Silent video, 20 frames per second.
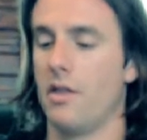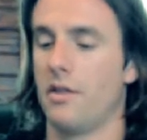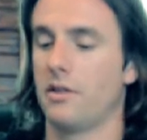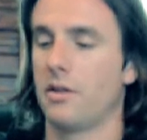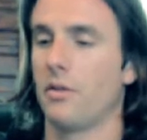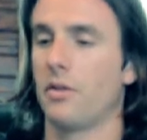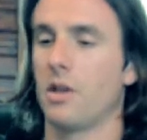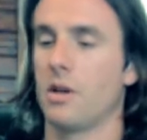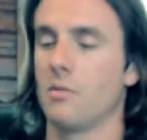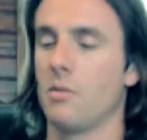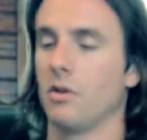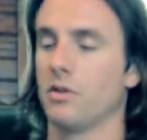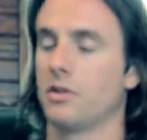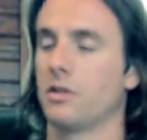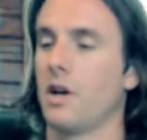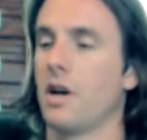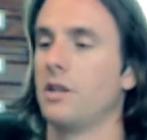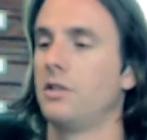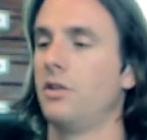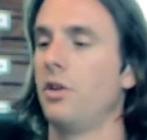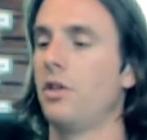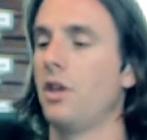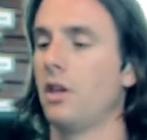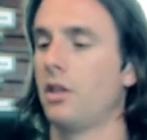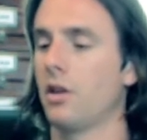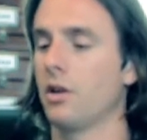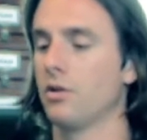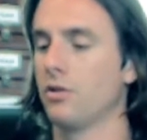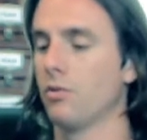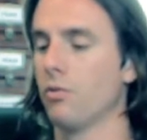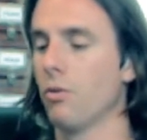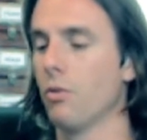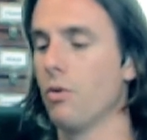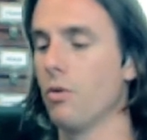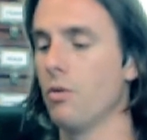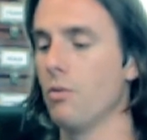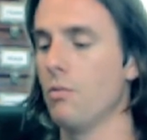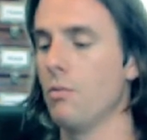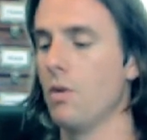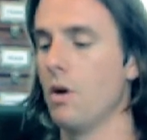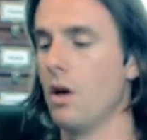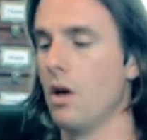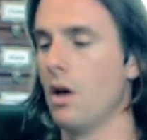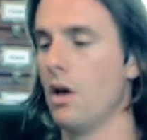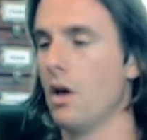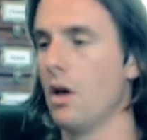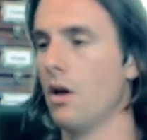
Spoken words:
something about science, do you think there's room